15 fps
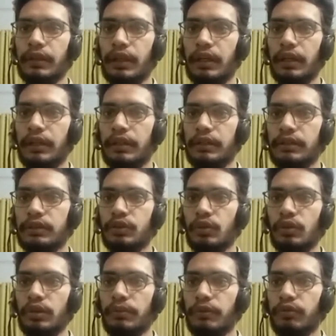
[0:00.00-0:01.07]
I
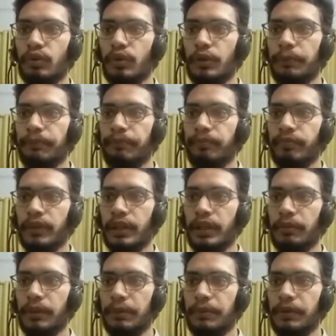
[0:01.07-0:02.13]
told you before
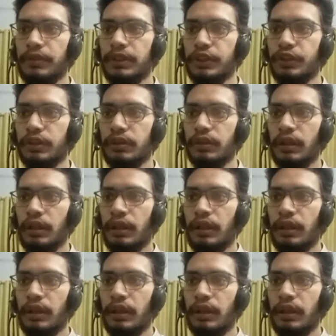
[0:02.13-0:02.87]
in my previous session,